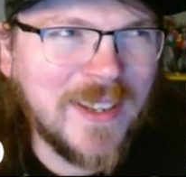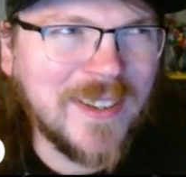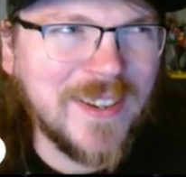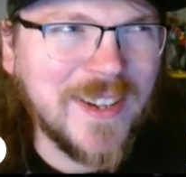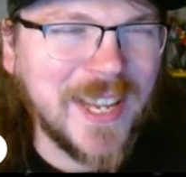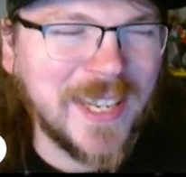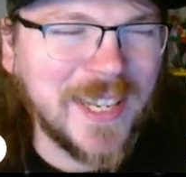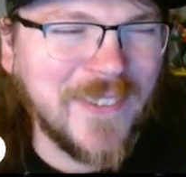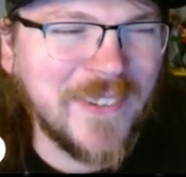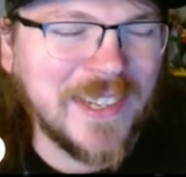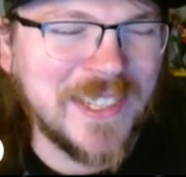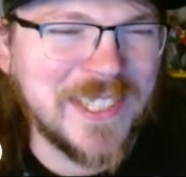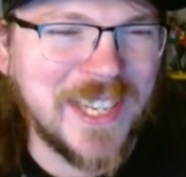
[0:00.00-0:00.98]
Nick, I
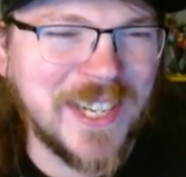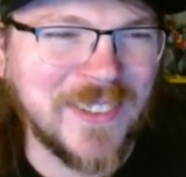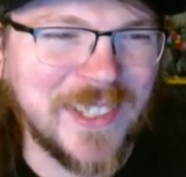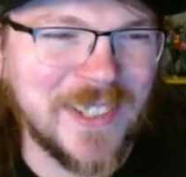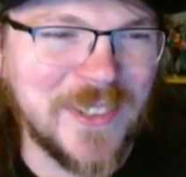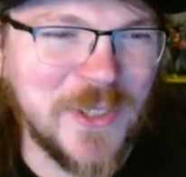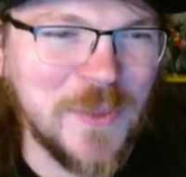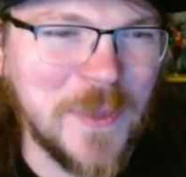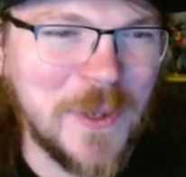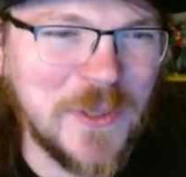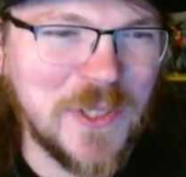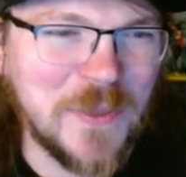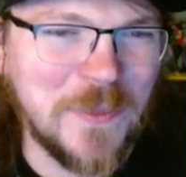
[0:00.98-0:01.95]
want to say, are like the two
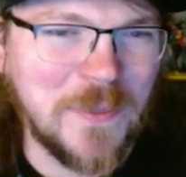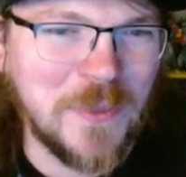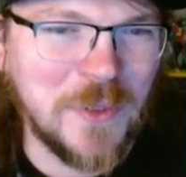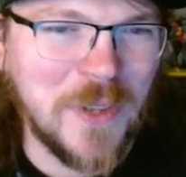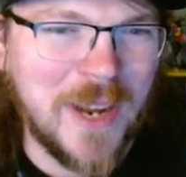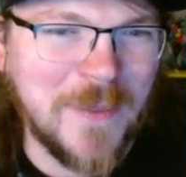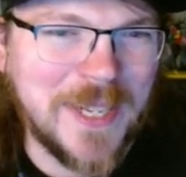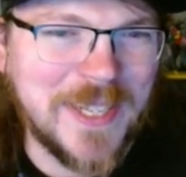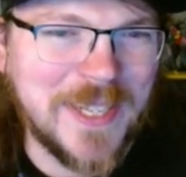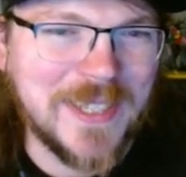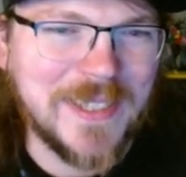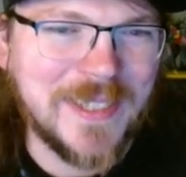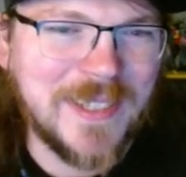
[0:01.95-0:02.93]
most prominent.